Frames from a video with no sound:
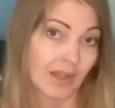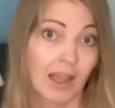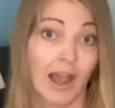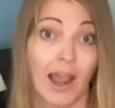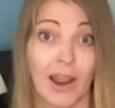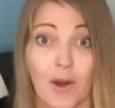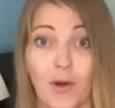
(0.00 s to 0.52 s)

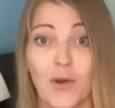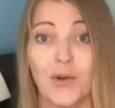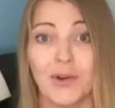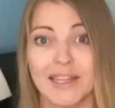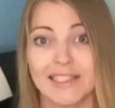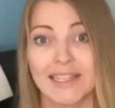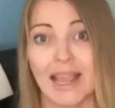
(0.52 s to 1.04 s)
I
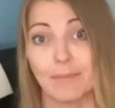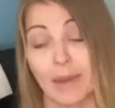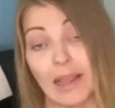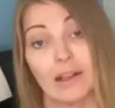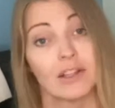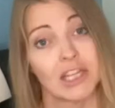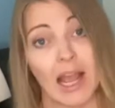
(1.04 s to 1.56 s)
always get
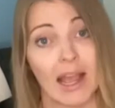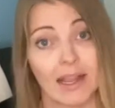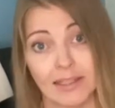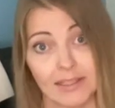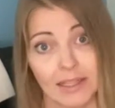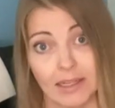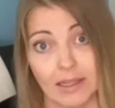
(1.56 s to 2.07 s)
Michael
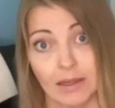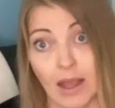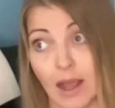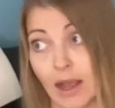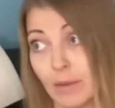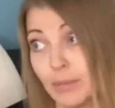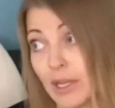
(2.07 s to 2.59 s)
Jackson
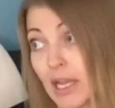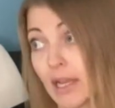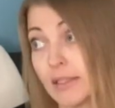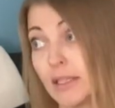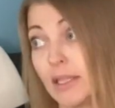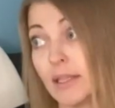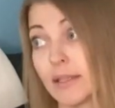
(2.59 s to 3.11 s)

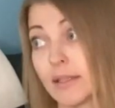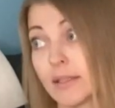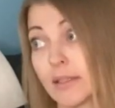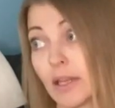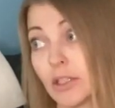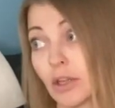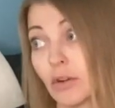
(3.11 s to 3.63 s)
because he is
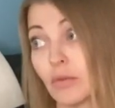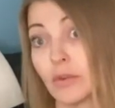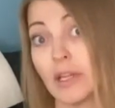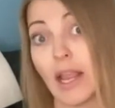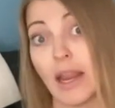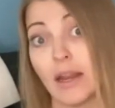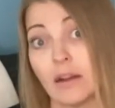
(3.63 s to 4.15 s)
such a
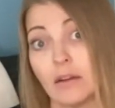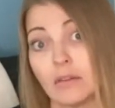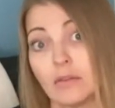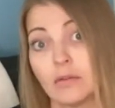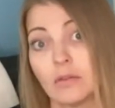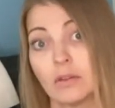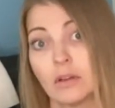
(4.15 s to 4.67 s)
creative
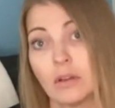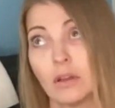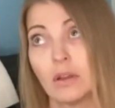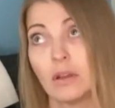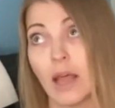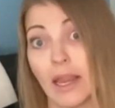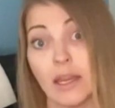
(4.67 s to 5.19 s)

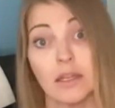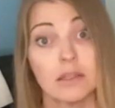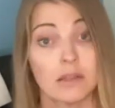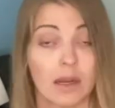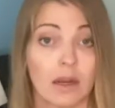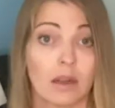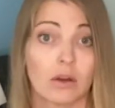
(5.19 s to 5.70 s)
light
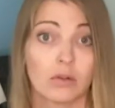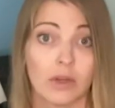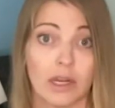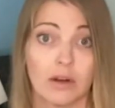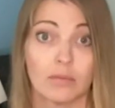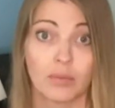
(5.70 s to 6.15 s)
and a creative